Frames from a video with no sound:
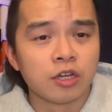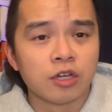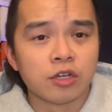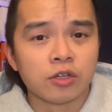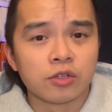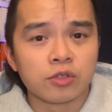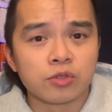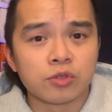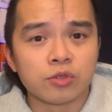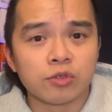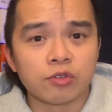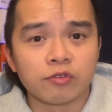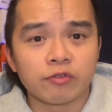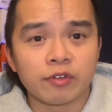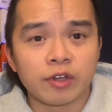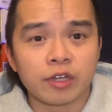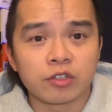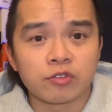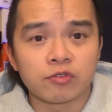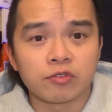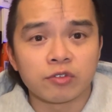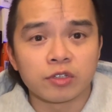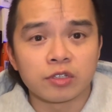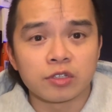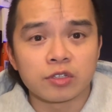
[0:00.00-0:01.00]
torque
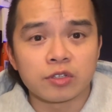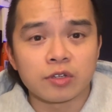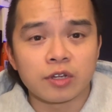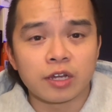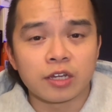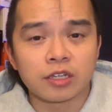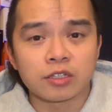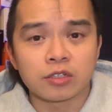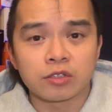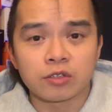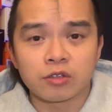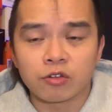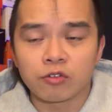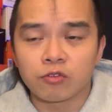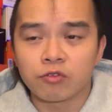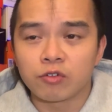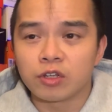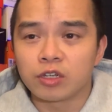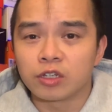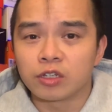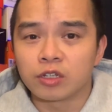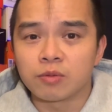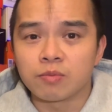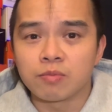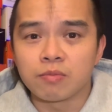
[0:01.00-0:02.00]
vectoring, so that's
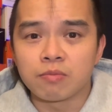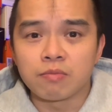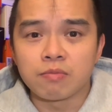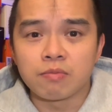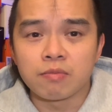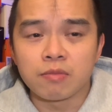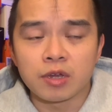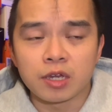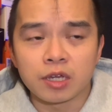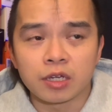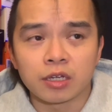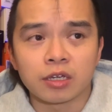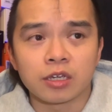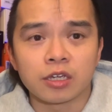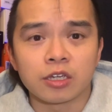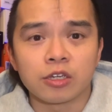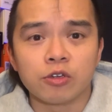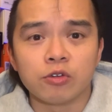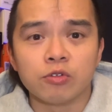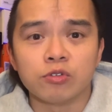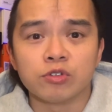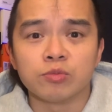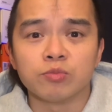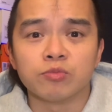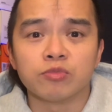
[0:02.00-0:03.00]
already going to make a
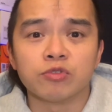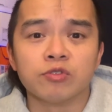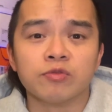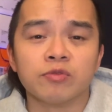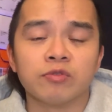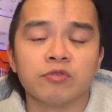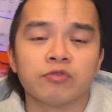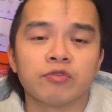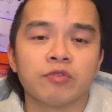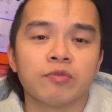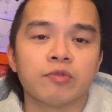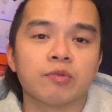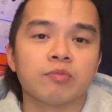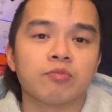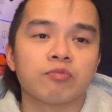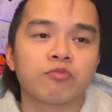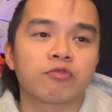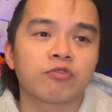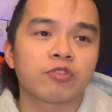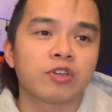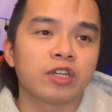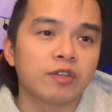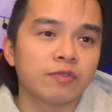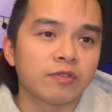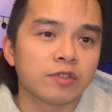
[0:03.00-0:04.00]
huge improvement from the
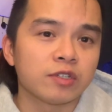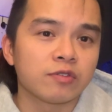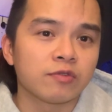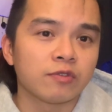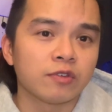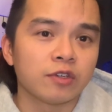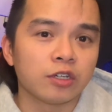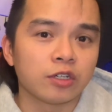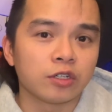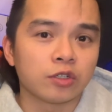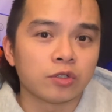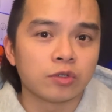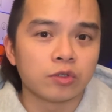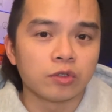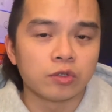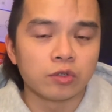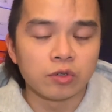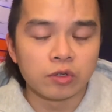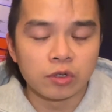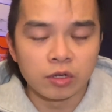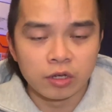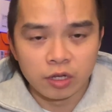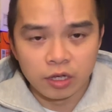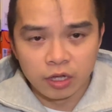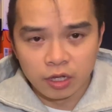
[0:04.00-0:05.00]
previous
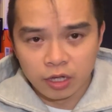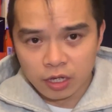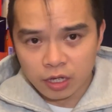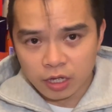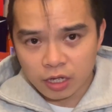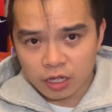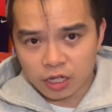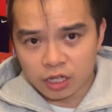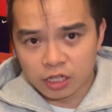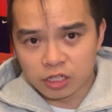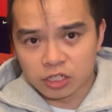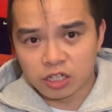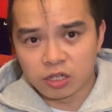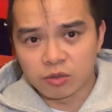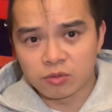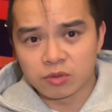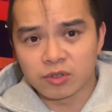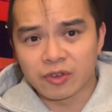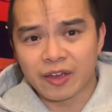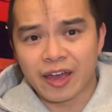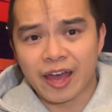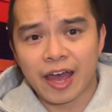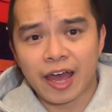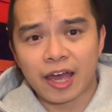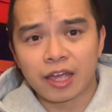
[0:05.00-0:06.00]
vehicle in terms
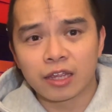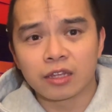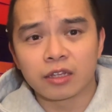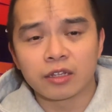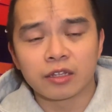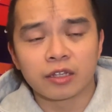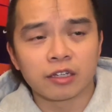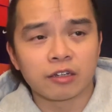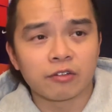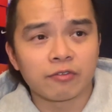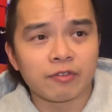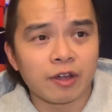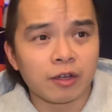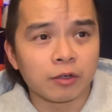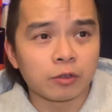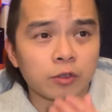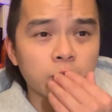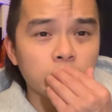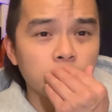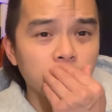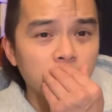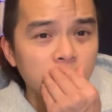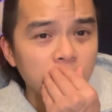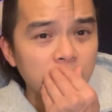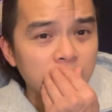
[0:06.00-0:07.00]
of handling around
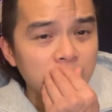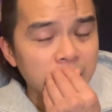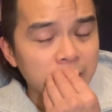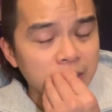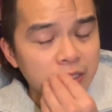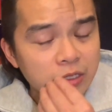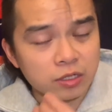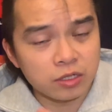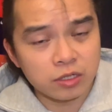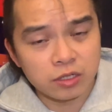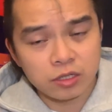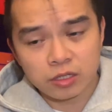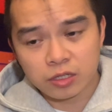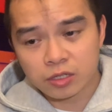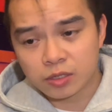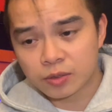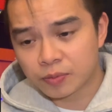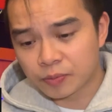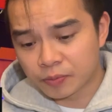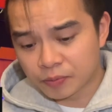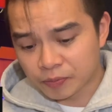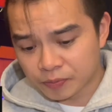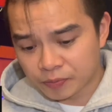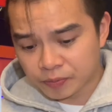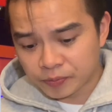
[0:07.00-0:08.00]
corners.
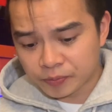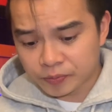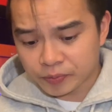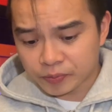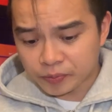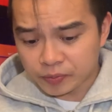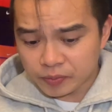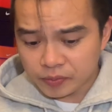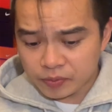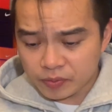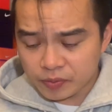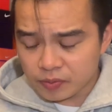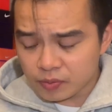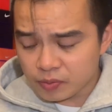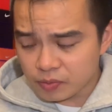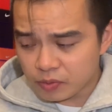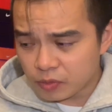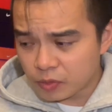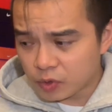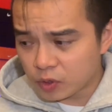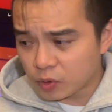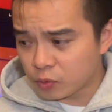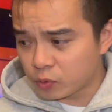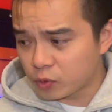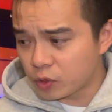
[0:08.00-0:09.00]

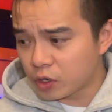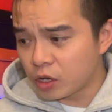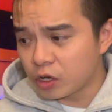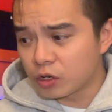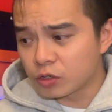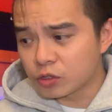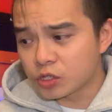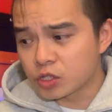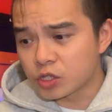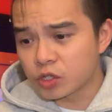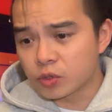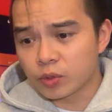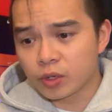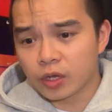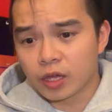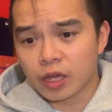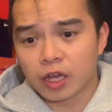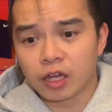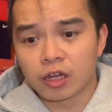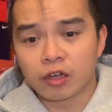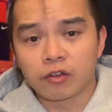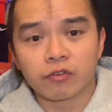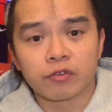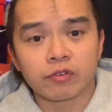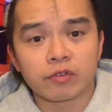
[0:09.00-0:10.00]
What else do we
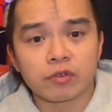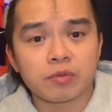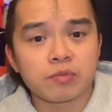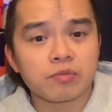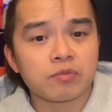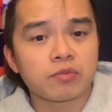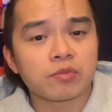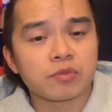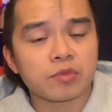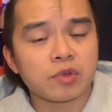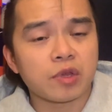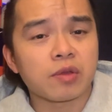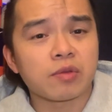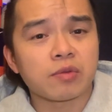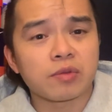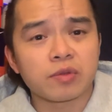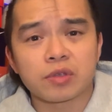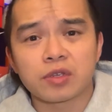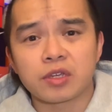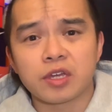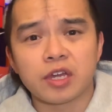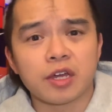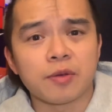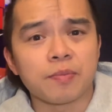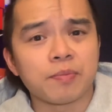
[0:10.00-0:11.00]
have?
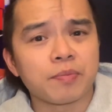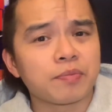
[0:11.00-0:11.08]
Yeah,